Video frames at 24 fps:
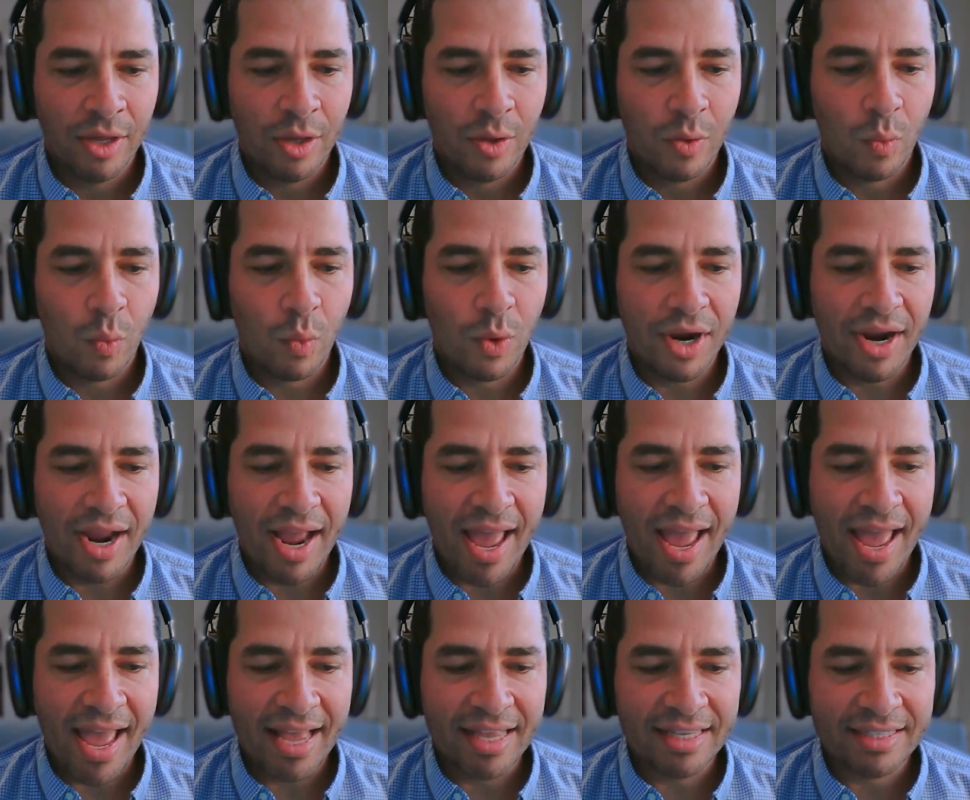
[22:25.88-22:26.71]

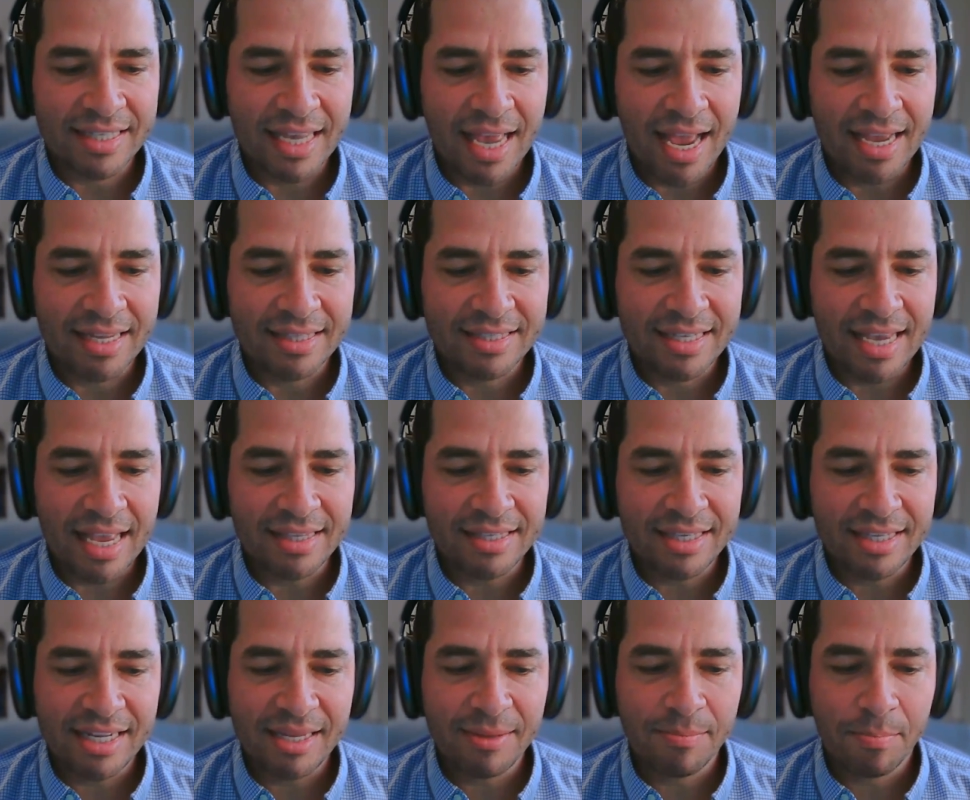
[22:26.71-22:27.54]
Whereas
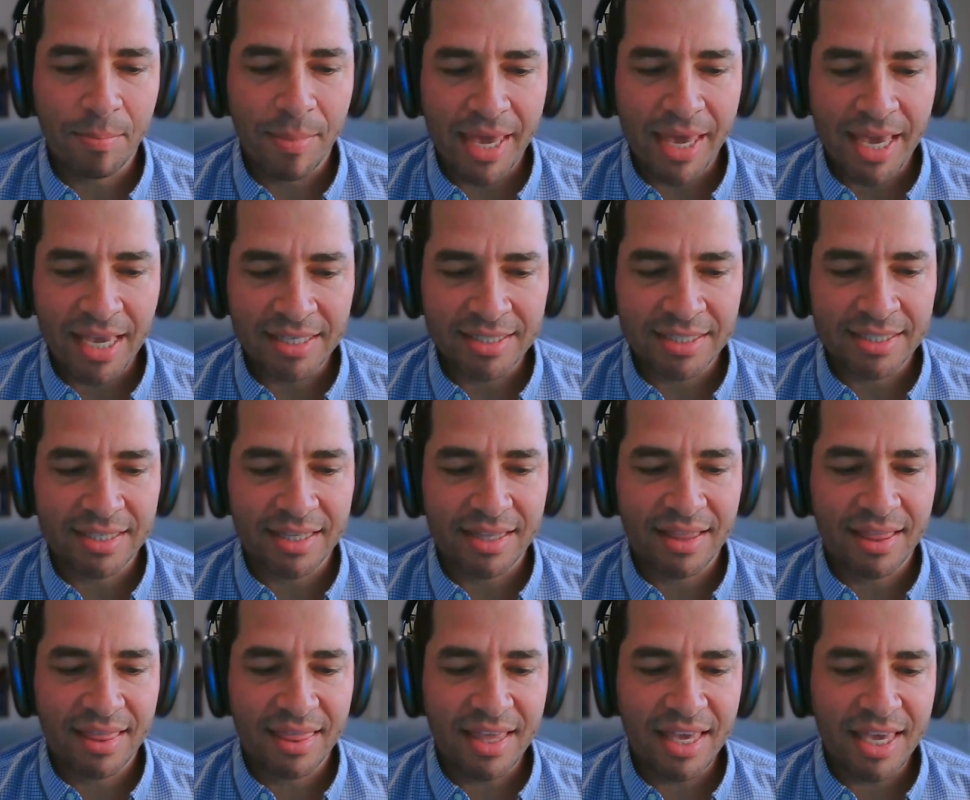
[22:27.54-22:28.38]
identity-based
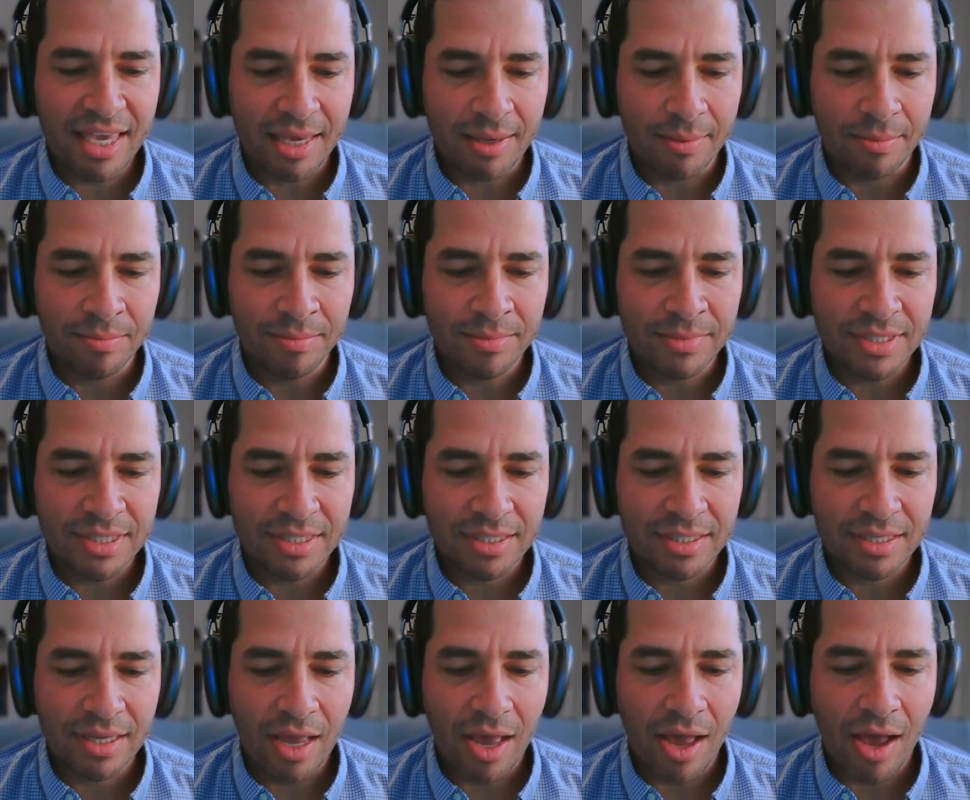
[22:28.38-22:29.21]
themes
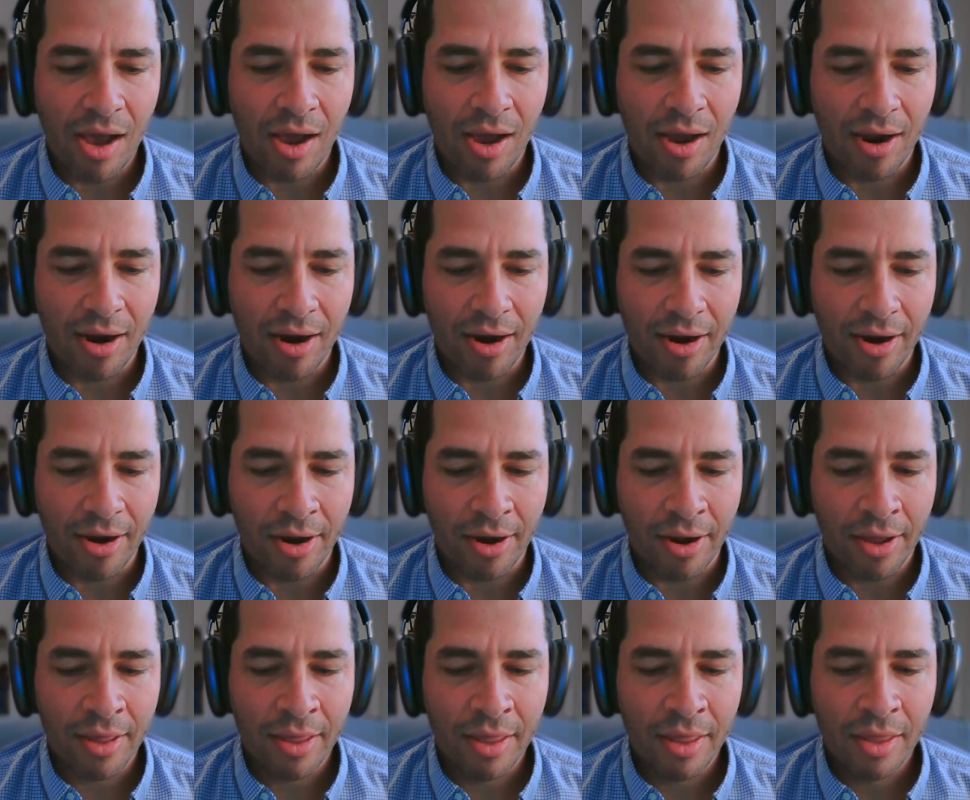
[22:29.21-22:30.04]

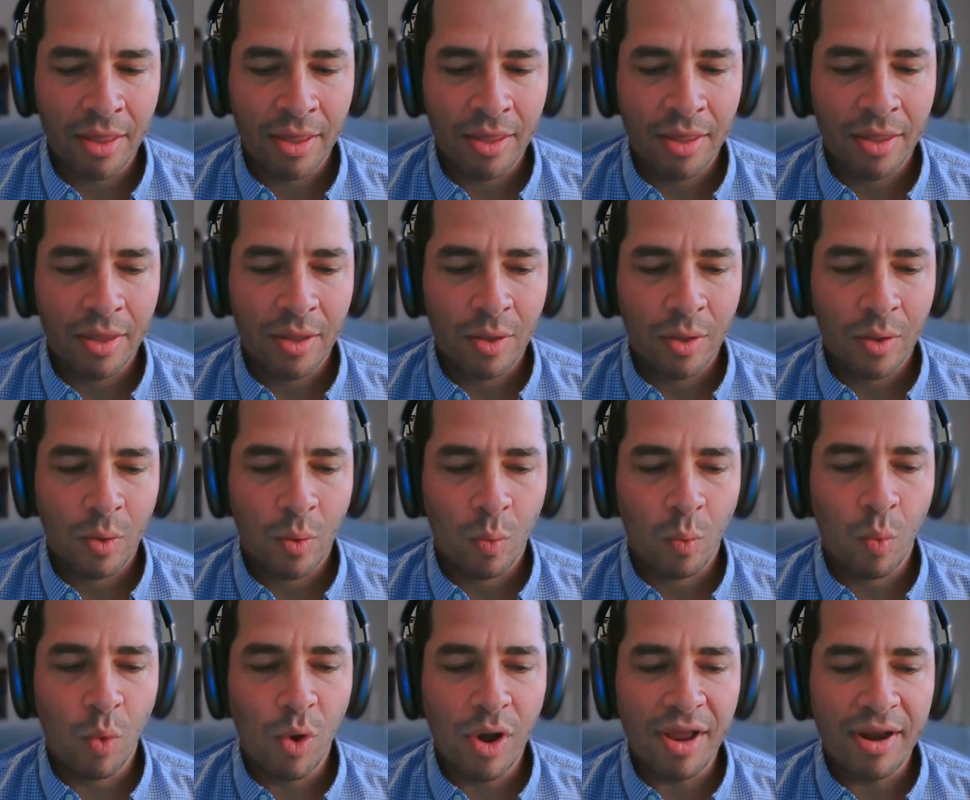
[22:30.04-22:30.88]
are,
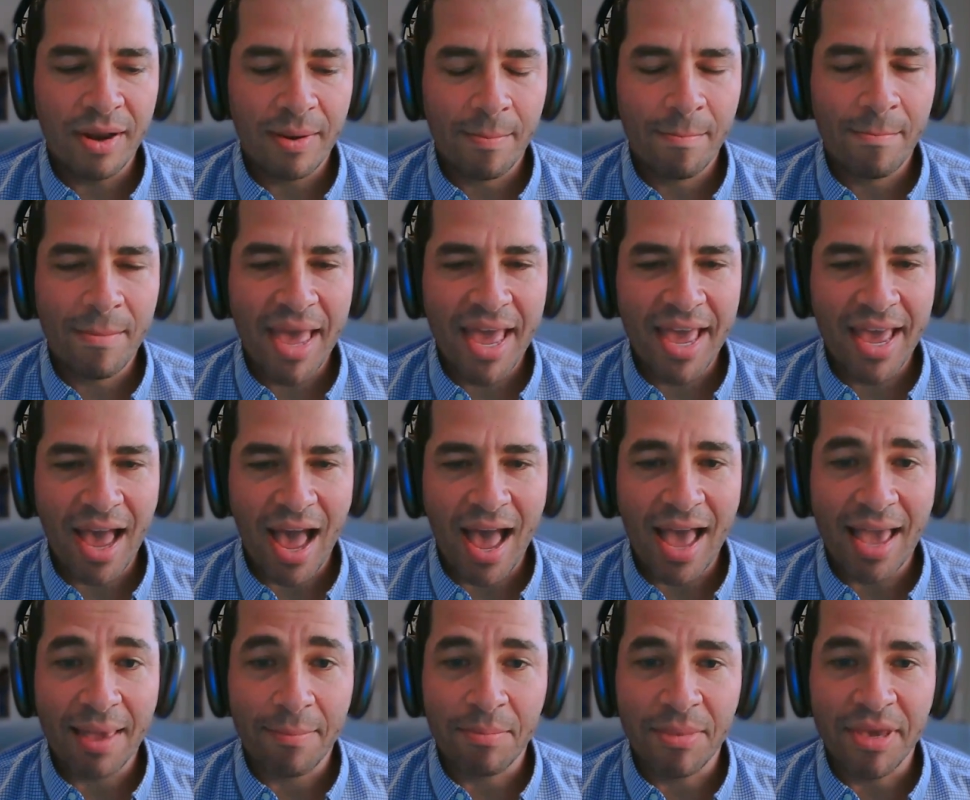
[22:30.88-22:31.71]
what may
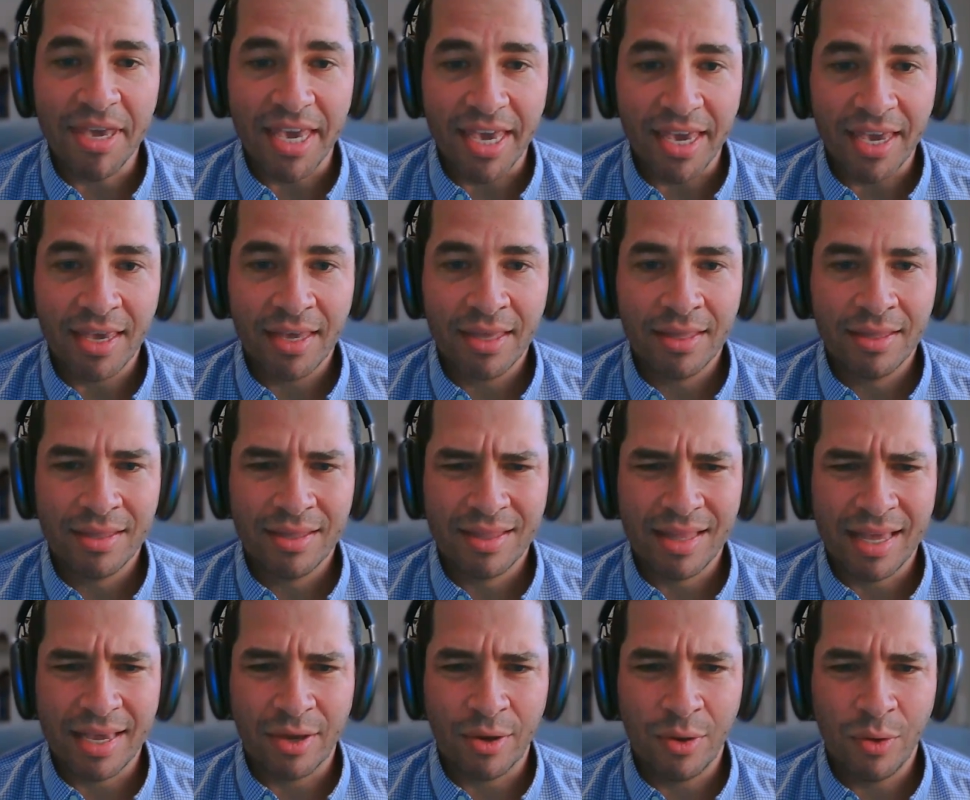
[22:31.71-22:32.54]
I be?
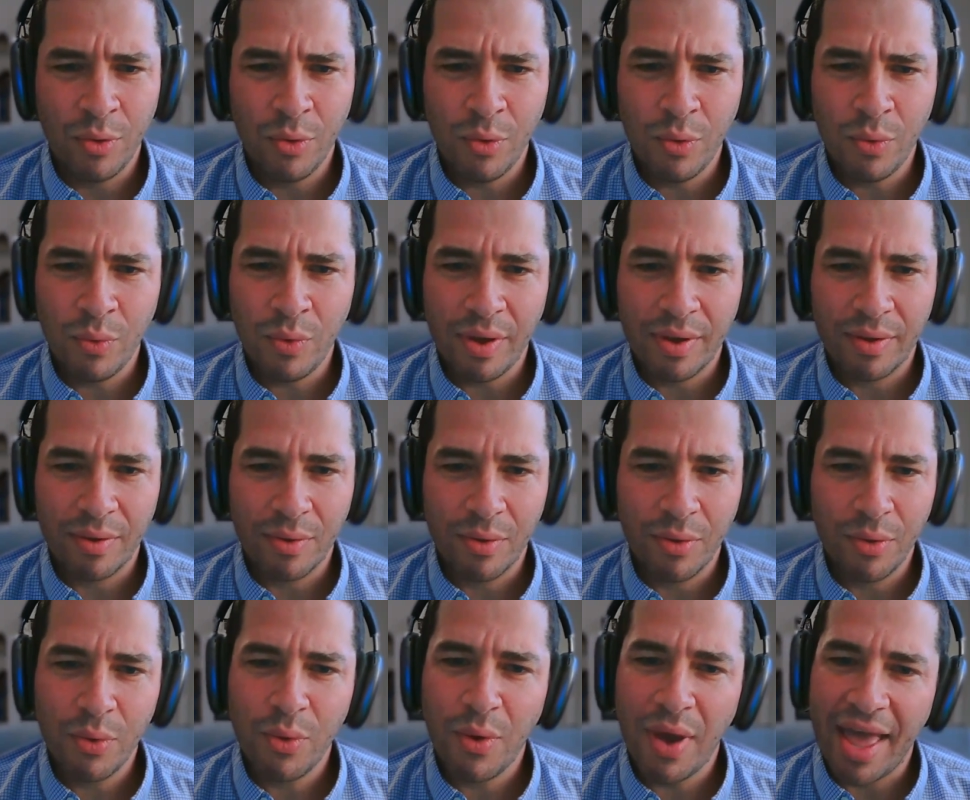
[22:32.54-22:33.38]
Like, who
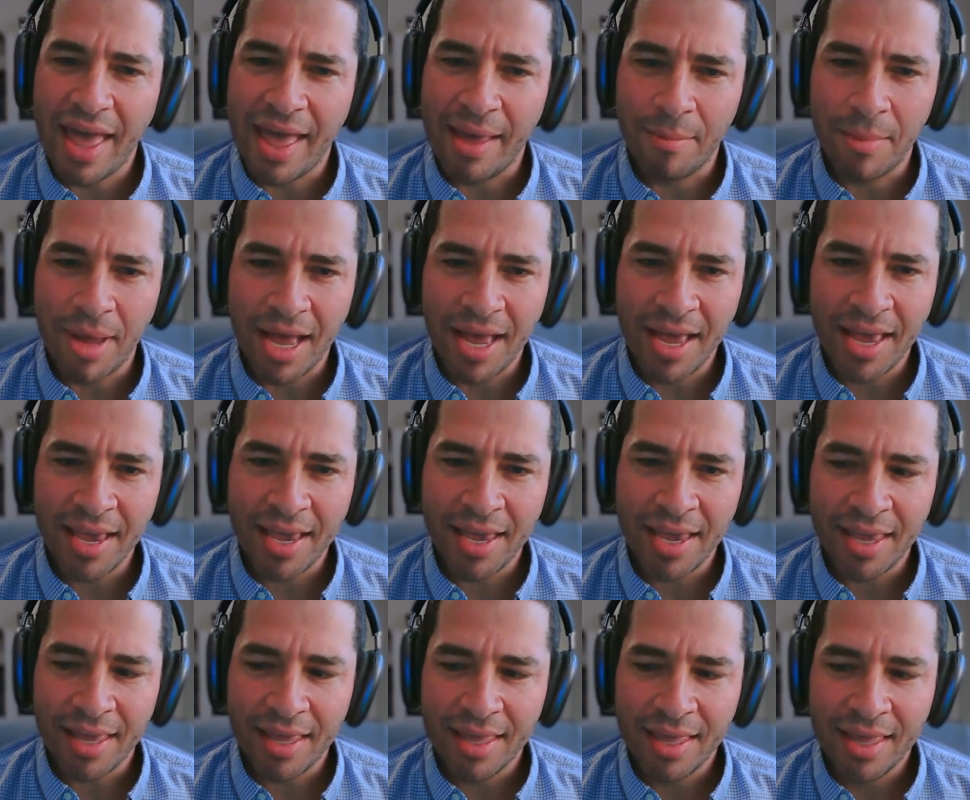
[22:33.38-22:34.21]
am I?